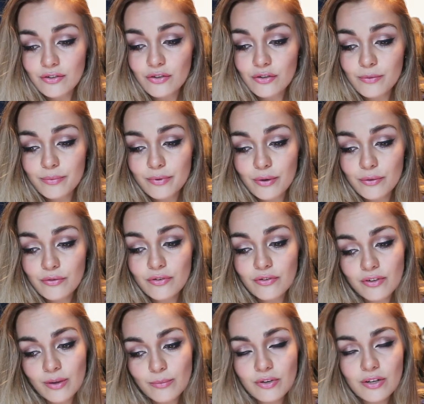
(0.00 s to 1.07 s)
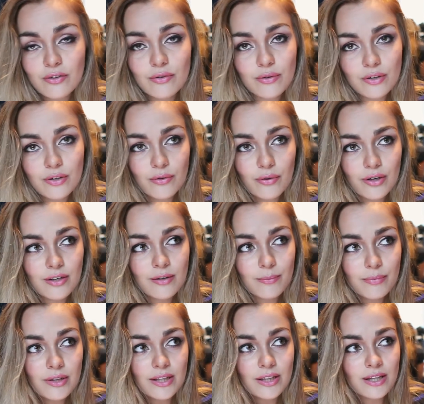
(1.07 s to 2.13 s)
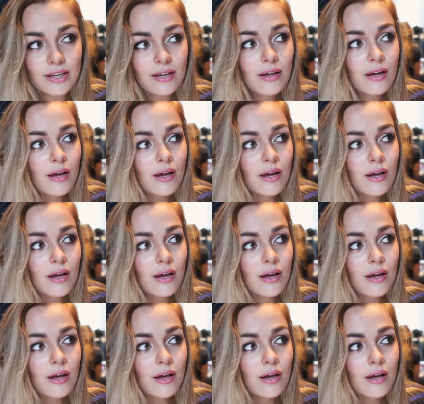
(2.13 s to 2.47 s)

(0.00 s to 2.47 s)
Do you approach the subject or ignore it completely?